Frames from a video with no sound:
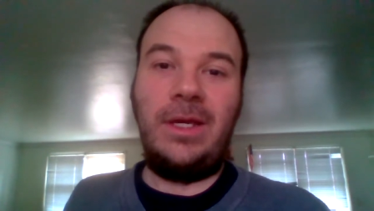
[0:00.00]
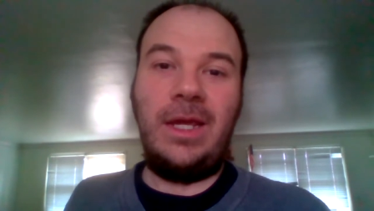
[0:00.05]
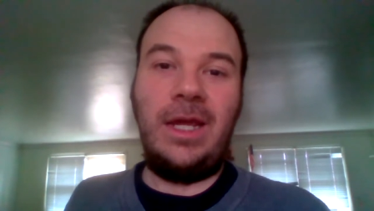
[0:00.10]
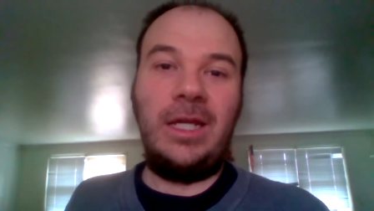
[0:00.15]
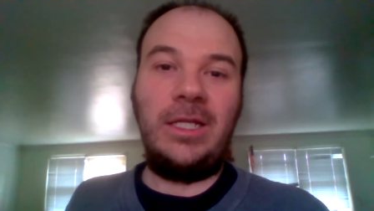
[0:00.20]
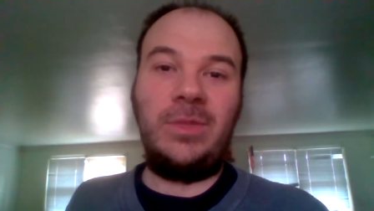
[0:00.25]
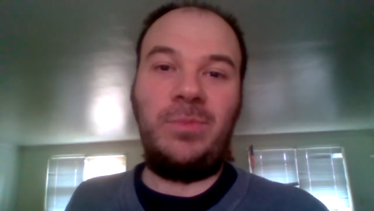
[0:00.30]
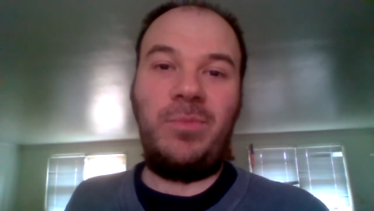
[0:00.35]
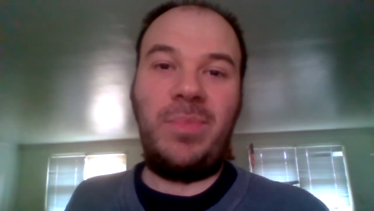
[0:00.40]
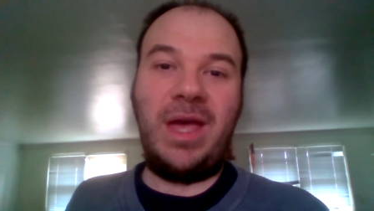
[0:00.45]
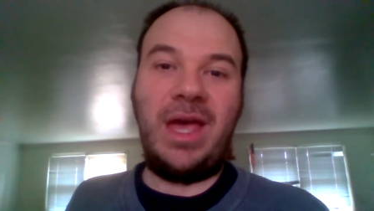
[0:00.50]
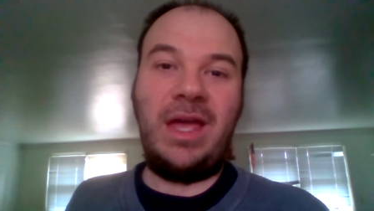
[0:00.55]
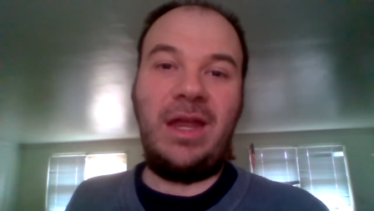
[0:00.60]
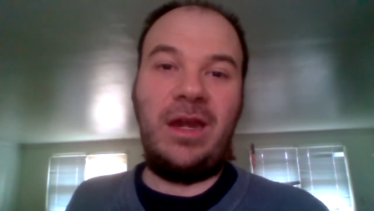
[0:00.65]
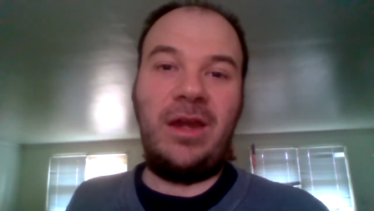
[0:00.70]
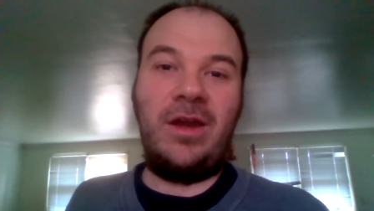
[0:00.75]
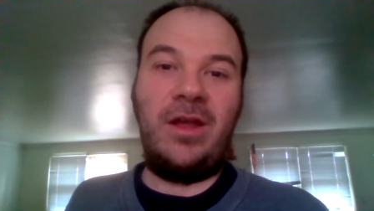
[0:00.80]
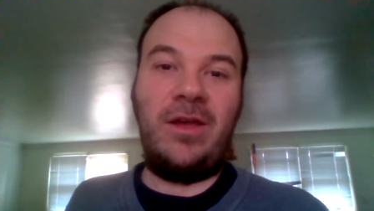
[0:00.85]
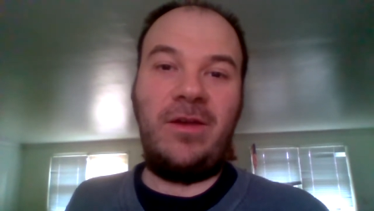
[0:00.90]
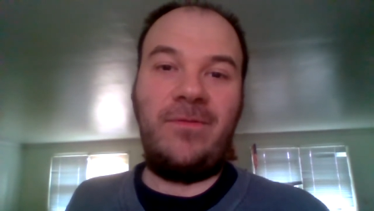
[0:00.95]
It's bad
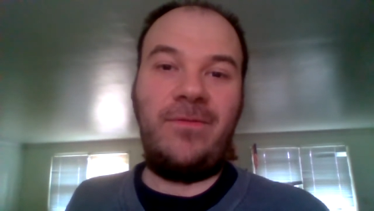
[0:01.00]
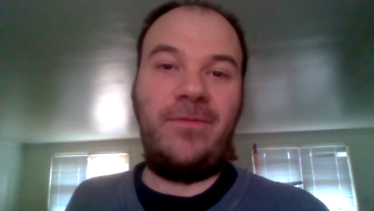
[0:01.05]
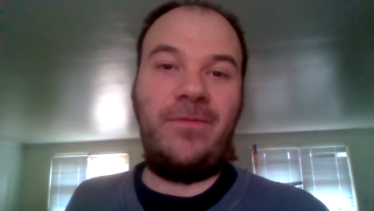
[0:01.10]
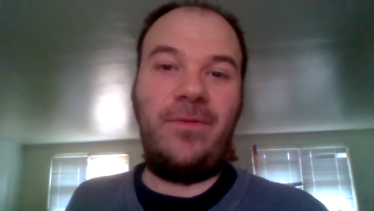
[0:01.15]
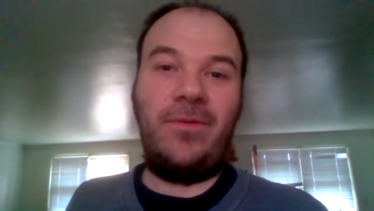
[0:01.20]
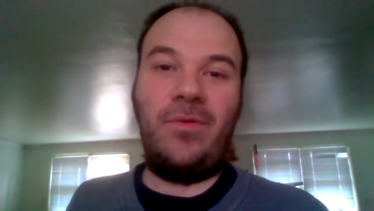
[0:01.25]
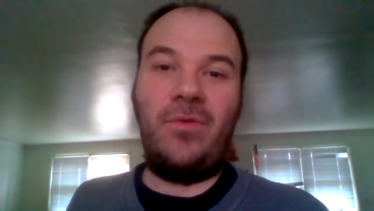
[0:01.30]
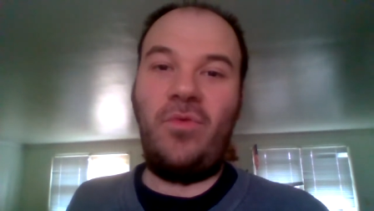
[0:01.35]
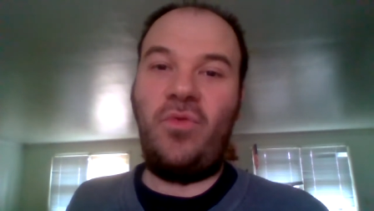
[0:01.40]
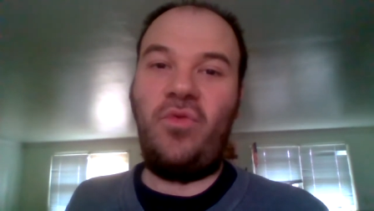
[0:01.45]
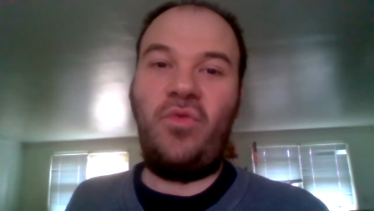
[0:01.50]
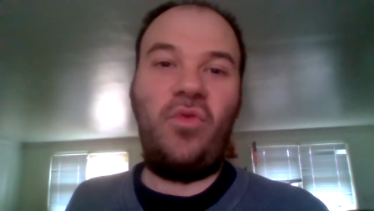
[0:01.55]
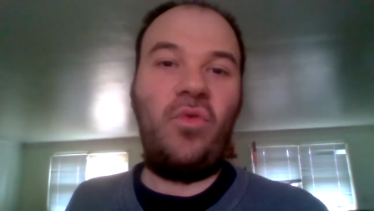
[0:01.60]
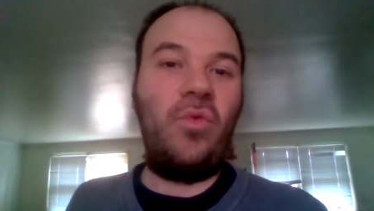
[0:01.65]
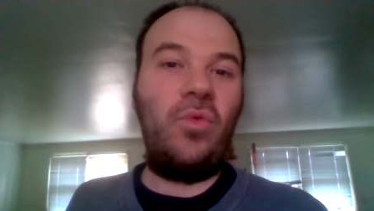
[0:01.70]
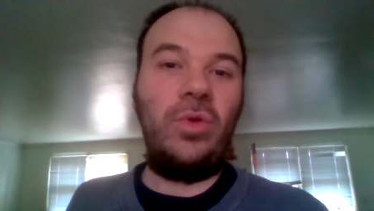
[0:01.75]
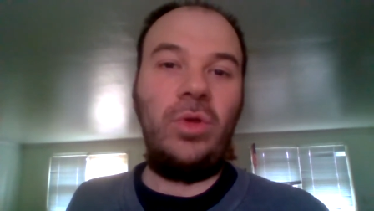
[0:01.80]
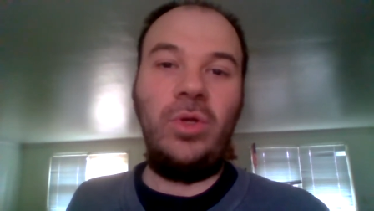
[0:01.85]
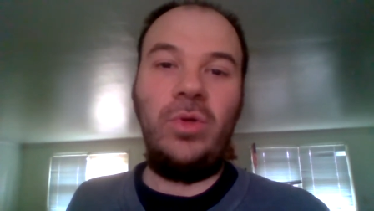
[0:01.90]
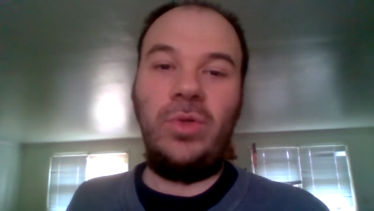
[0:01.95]
enough
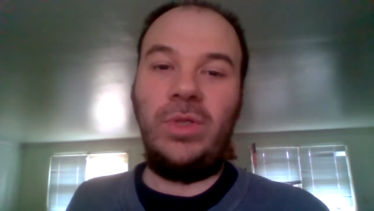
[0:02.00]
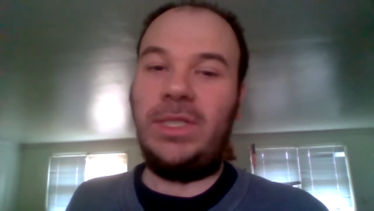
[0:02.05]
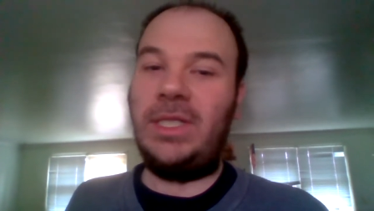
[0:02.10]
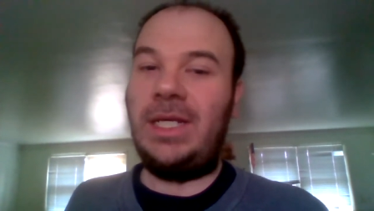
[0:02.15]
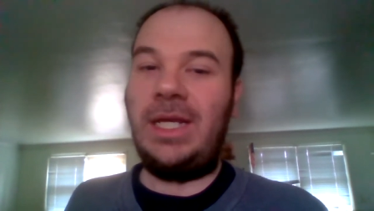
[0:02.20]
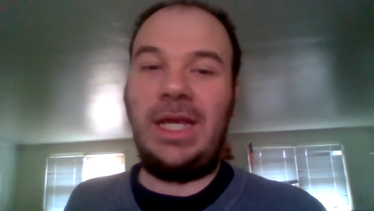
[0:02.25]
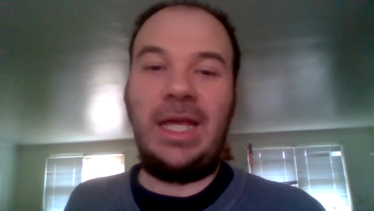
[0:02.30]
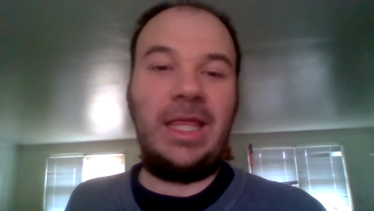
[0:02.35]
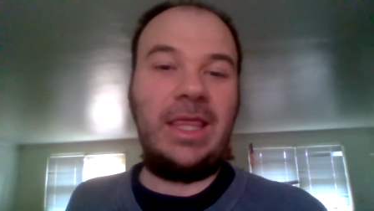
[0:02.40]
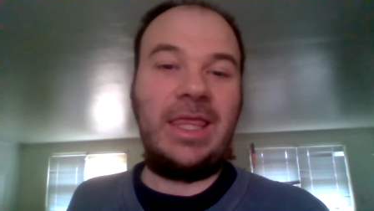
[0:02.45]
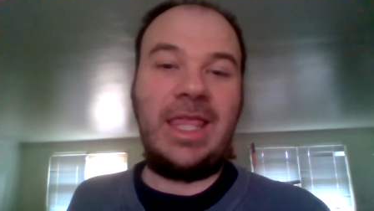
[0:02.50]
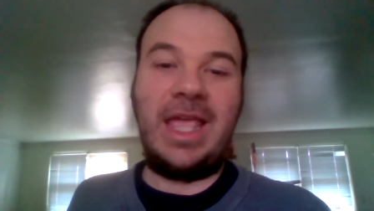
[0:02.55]
losing